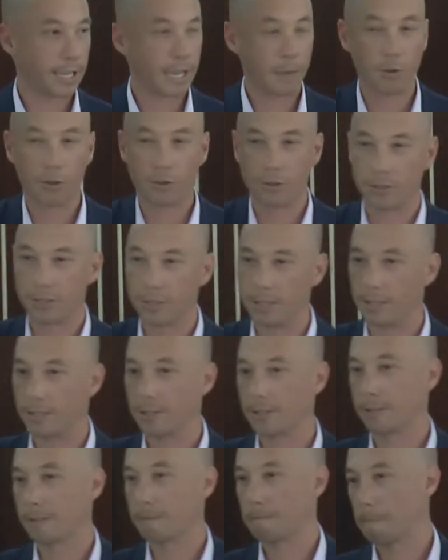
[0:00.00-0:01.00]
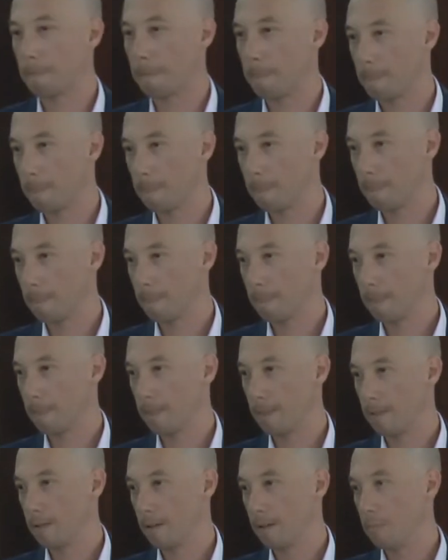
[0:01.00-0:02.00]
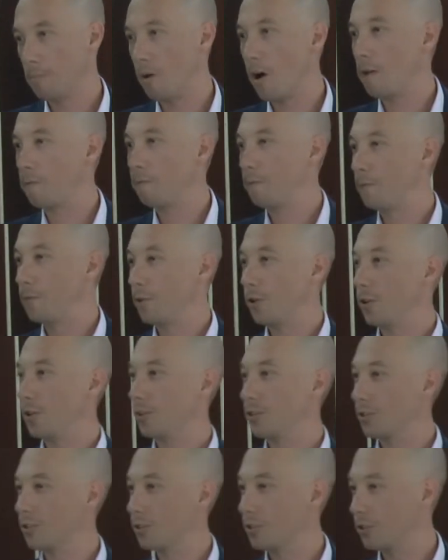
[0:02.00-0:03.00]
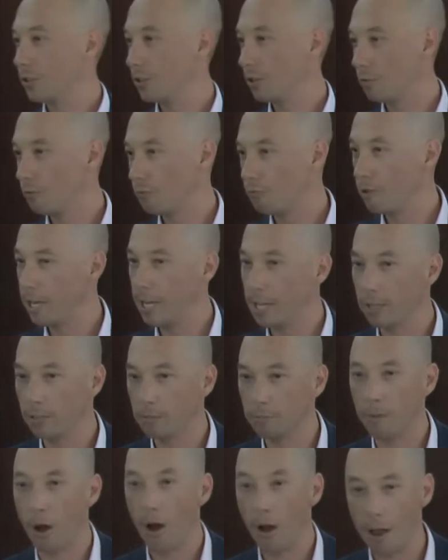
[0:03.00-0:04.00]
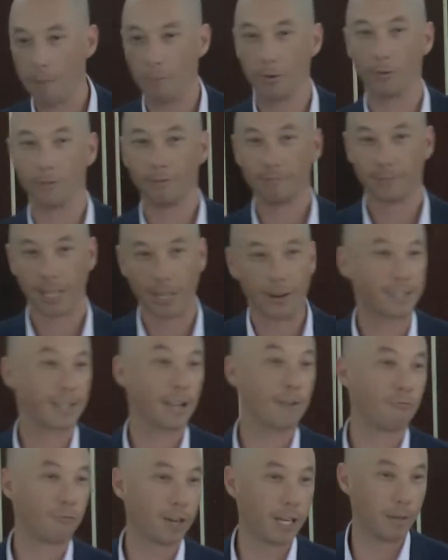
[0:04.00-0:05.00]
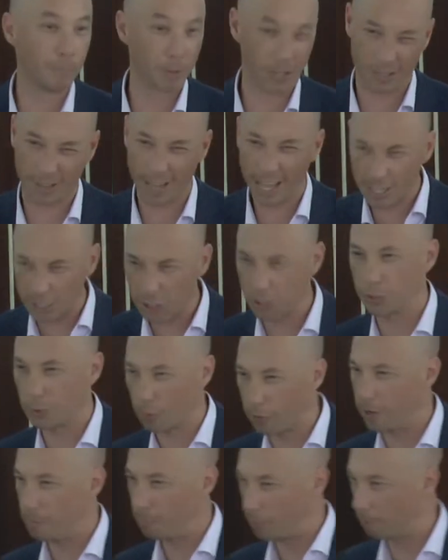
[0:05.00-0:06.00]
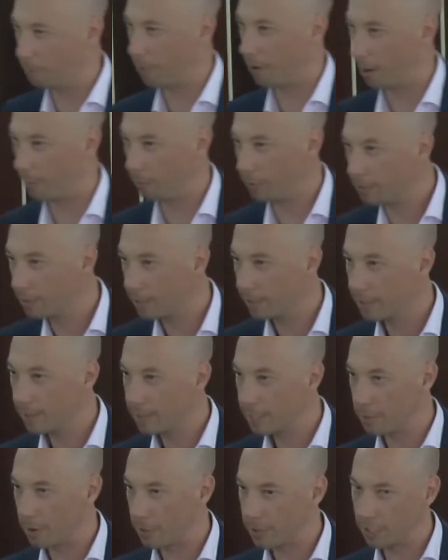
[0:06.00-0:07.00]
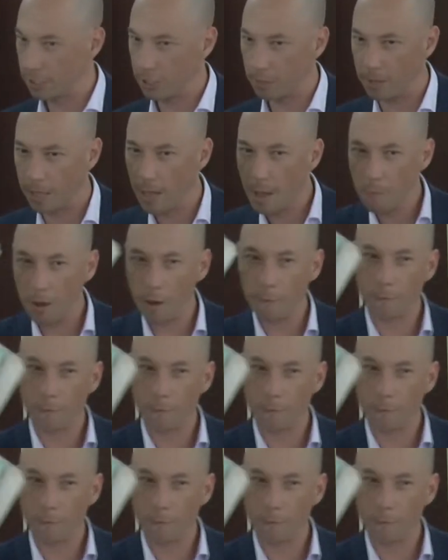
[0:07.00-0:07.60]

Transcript: come across this my first real Bible. And I say real because I had a storybook Bible, it's most kids, but my